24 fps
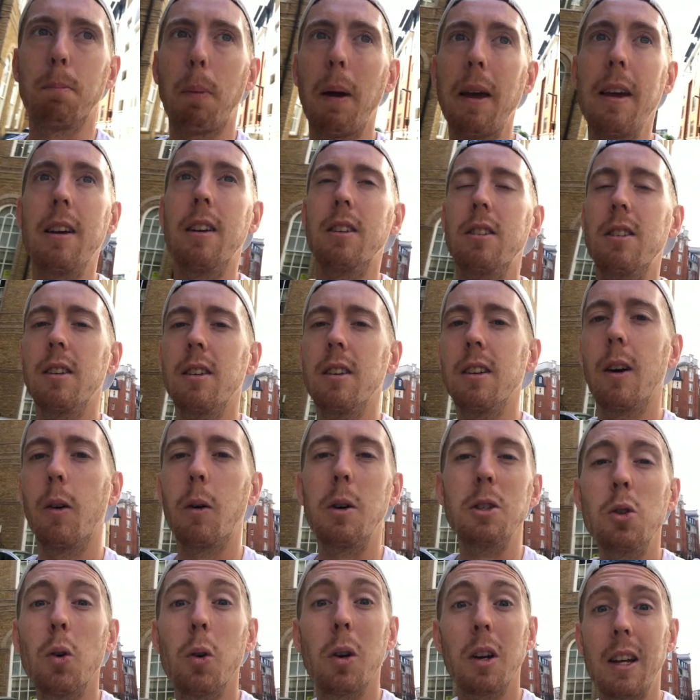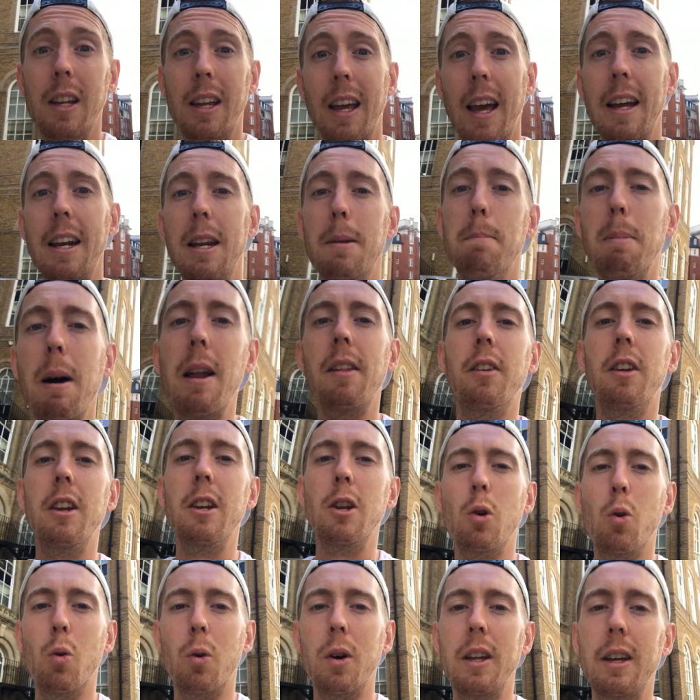has peaked, or he's not going to get any better
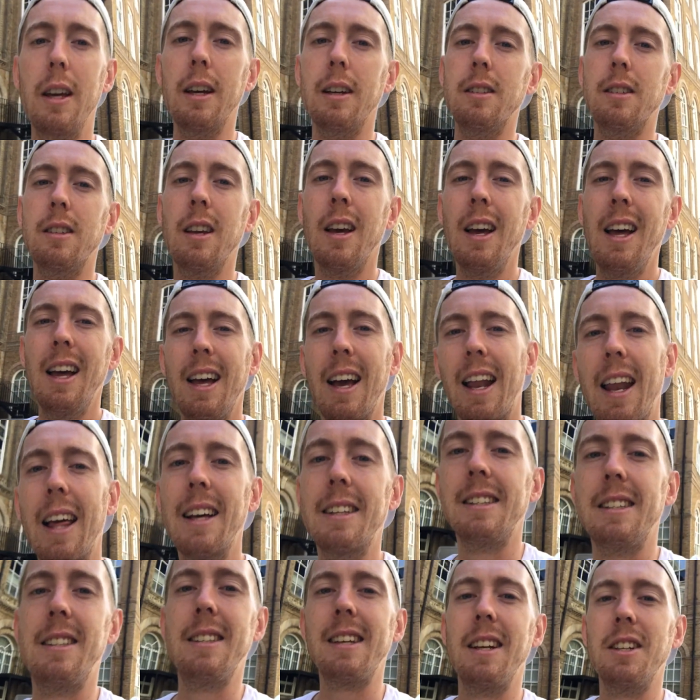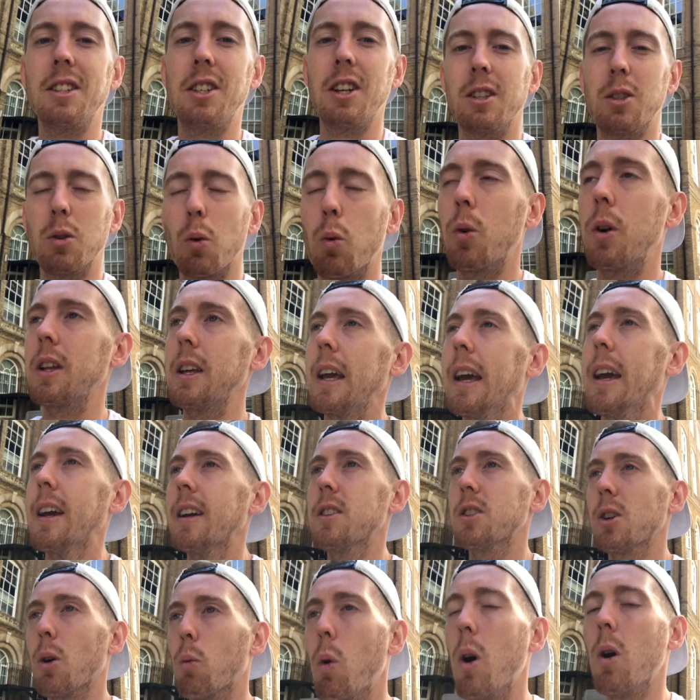than he already is. Alexis Sanchez already
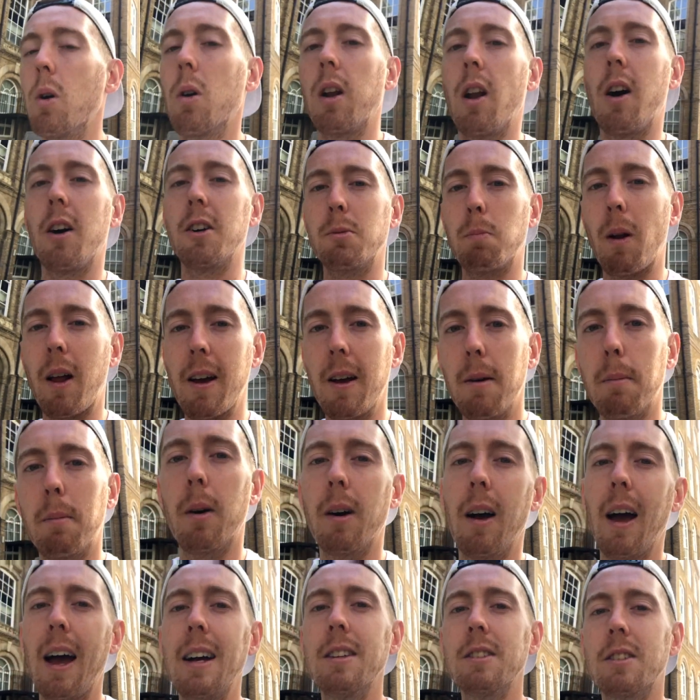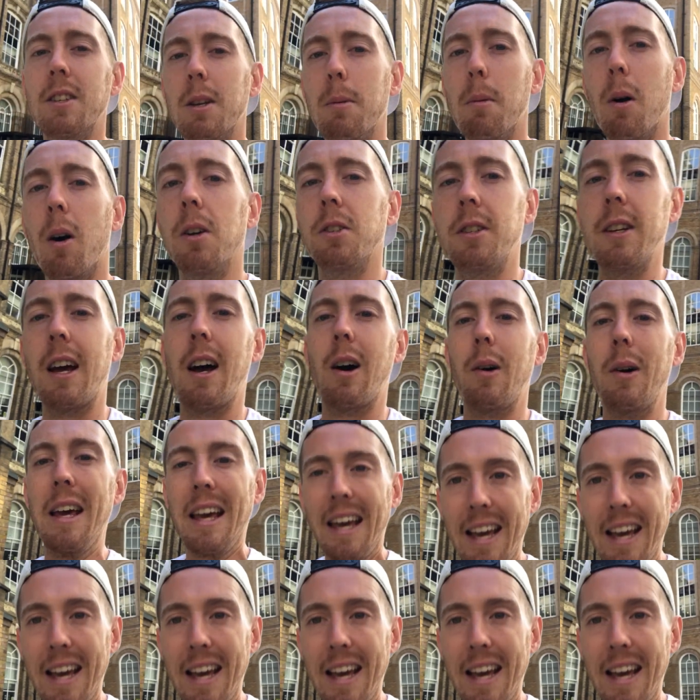is a world-class player, but Anthony Martial